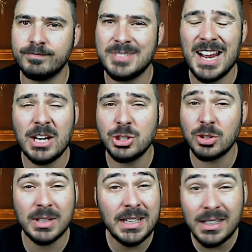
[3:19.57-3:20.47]

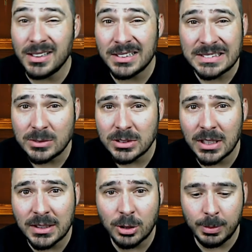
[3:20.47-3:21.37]
Tangerine. A
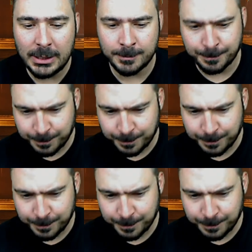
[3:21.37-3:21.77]
little bit,